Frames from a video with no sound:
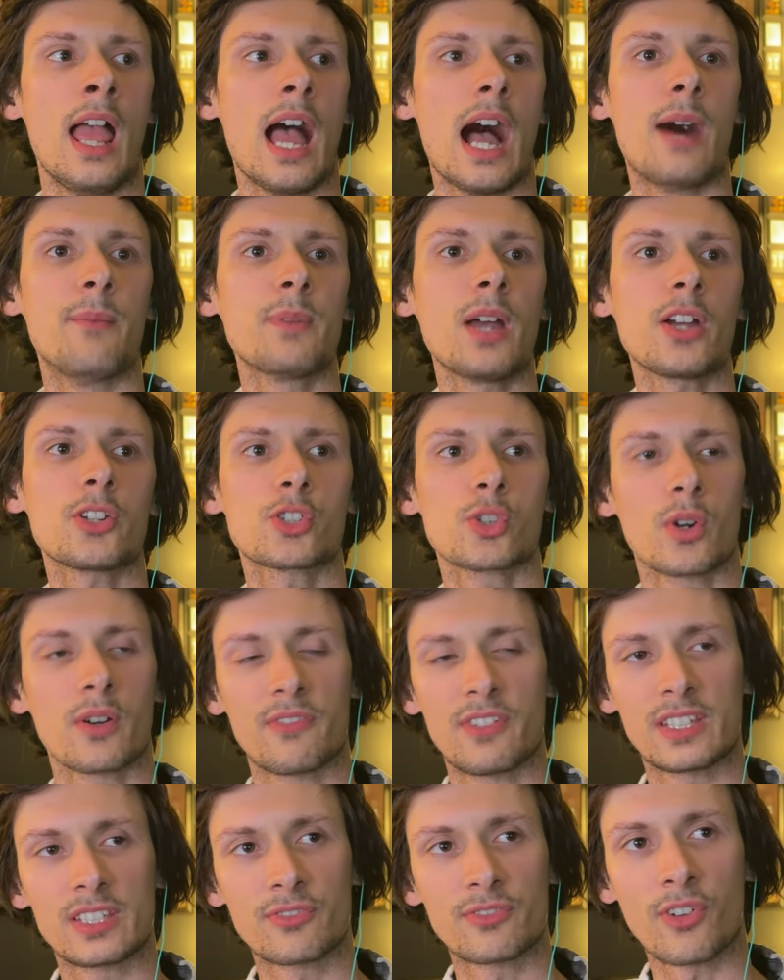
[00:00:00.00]
I'm not sure if
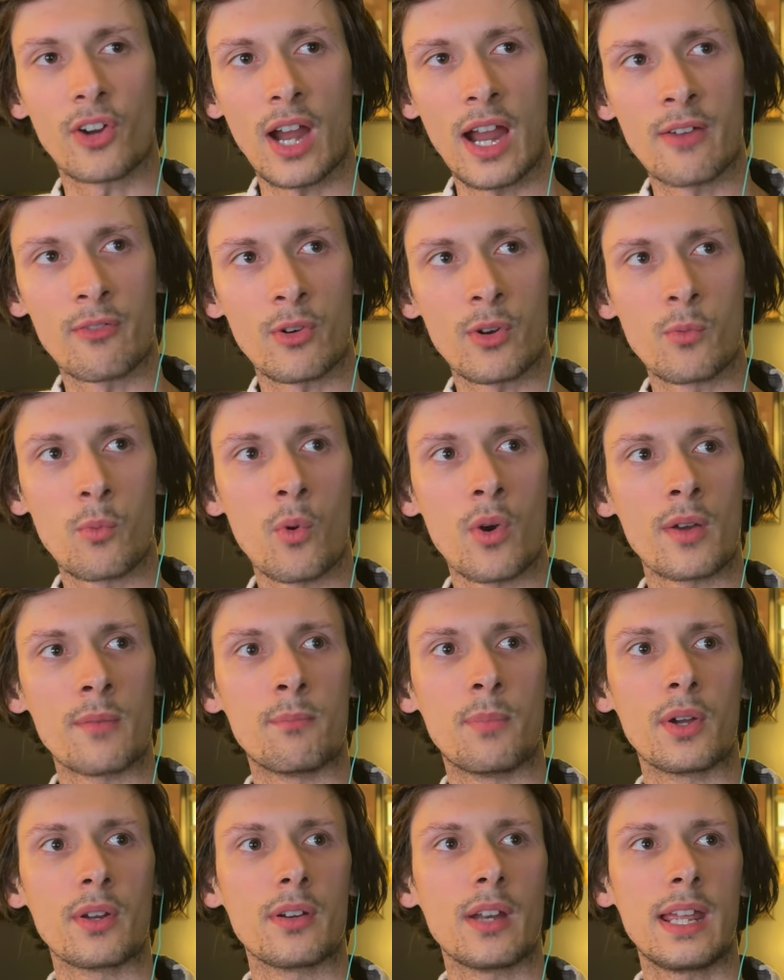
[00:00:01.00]
it's for everyone,
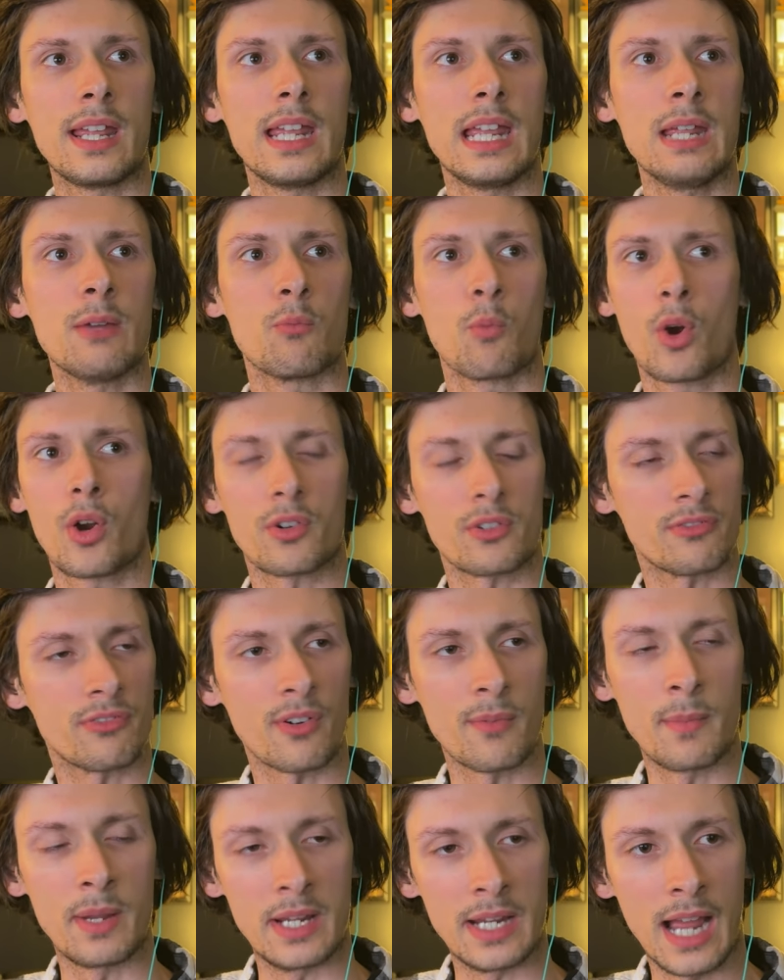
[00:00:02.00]
but it worked for
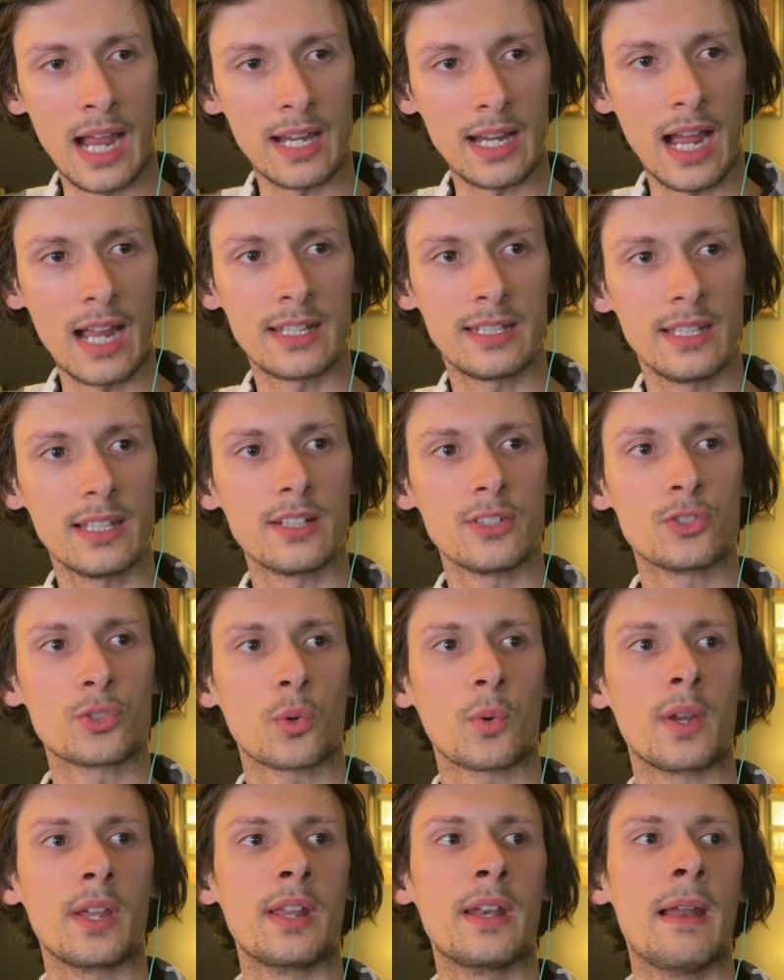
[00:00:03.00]
me. I did enjoy
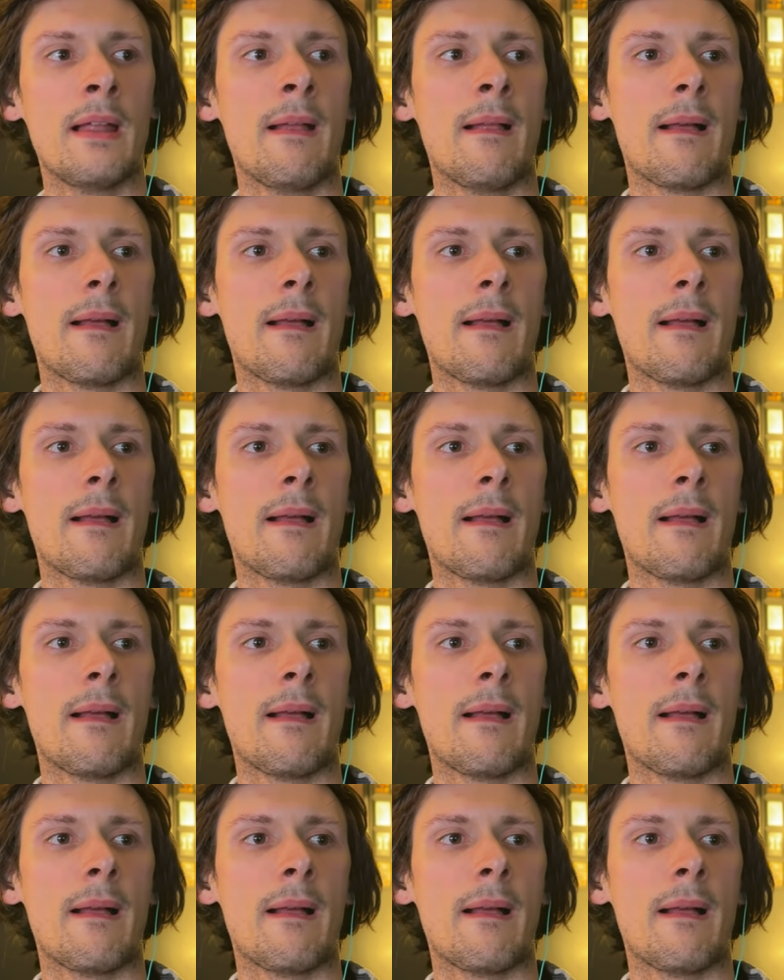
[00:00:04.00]
it.